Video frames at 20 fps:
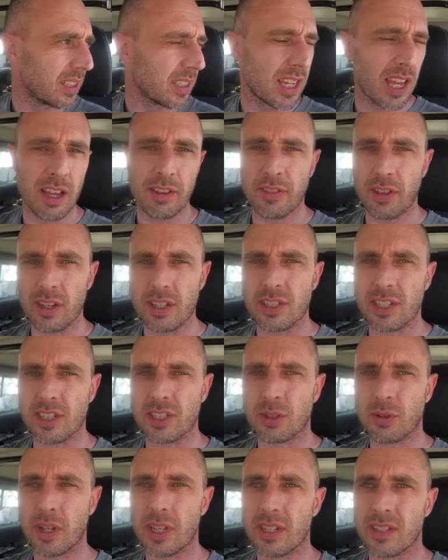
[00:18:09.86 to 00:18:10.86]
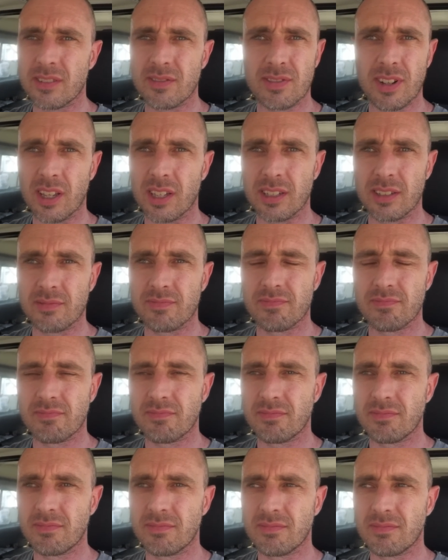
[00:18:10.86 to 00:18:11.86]
36 quid.
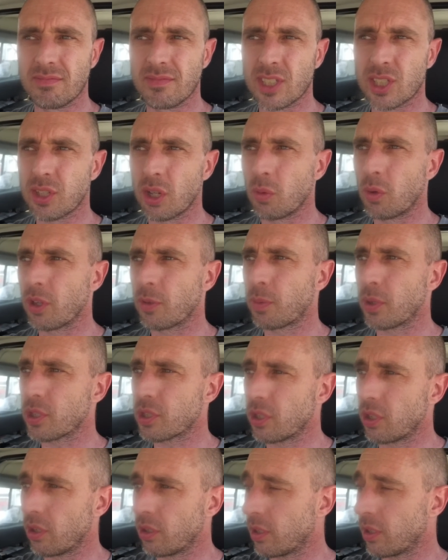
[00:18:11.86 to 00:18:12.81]
It's not worth pushing on, I